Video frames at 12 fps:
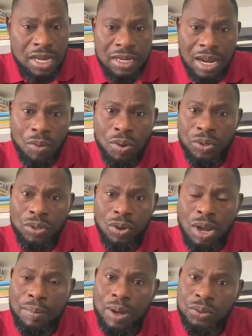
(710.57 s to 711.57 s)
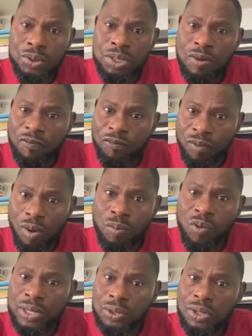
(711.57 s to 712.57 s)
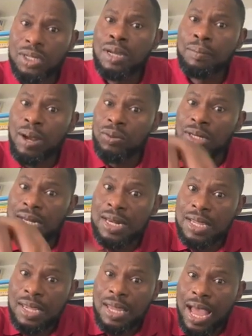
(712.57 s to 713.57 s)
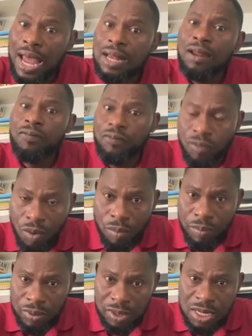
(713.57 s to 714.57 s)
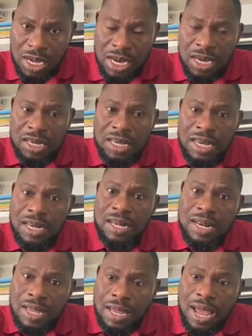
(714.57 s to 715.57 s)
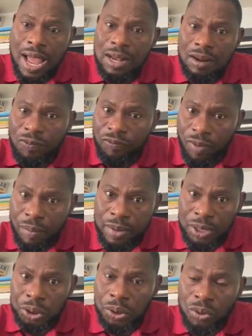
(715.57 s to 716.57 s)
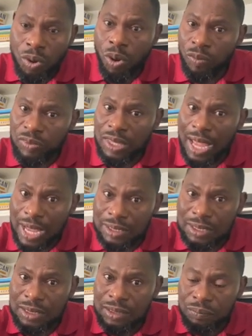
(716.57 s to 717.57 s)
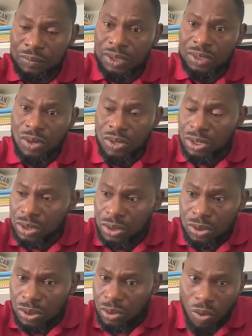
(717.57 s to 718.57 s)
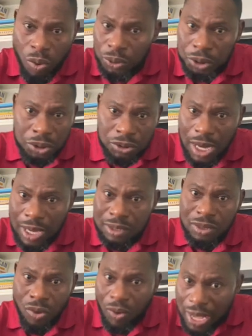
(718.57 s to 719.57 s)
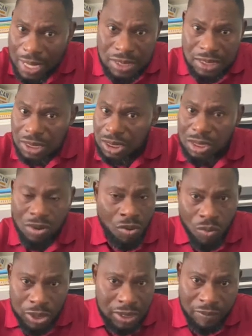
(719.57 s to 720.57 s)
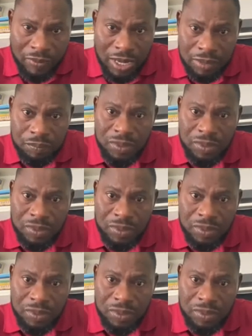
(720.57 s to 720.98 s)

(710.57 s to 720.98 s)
Now, when we talk about form, we're talking about legal form. The legal formation of that contract or entity or whatever.